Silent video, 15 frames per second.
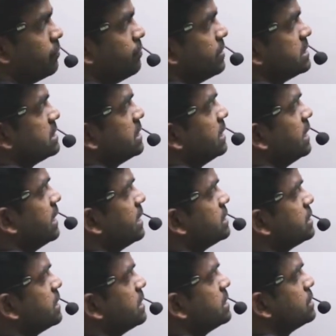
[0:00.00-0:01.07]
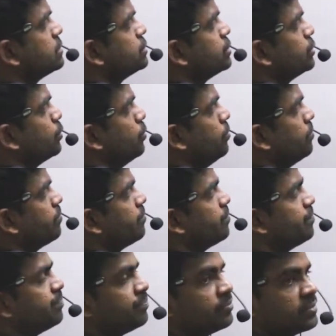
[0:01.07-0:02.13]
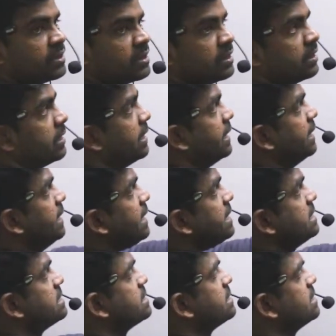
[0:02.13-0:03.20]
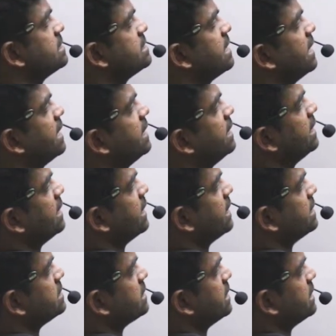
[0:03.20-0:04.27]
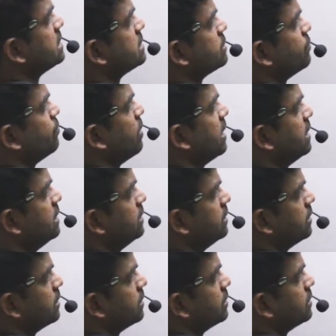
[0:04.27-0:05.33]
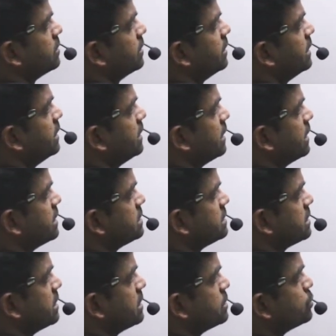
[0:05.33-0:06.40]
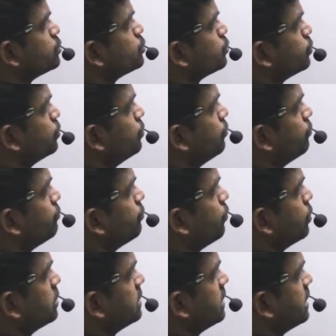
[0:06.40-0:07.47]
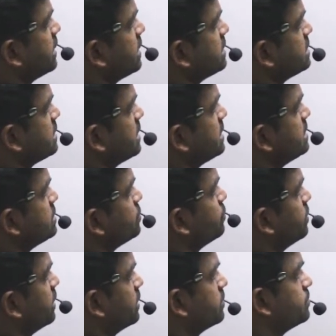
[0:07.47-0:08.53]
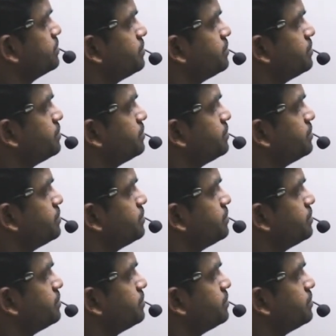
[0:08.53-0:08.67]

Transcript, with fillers: First iteration is 0 index, second iteration is 1, third iteration is 2, fourth iteration is 3.